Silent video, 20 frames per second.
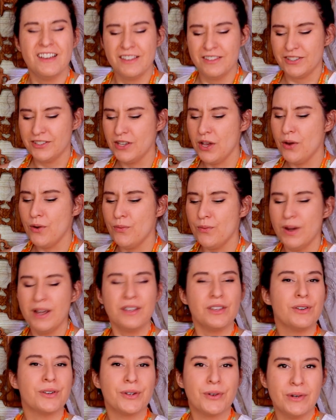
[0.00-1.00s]
So
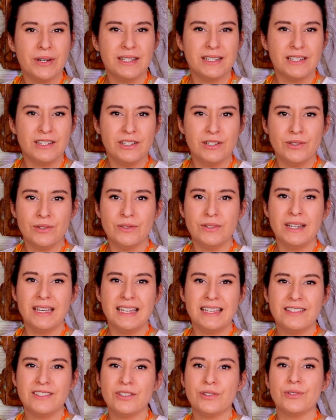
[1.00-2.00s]
what you're going to do
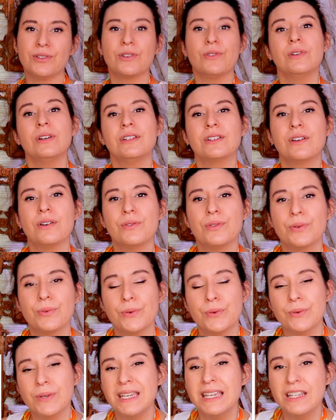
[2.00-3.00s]
is you're going to go through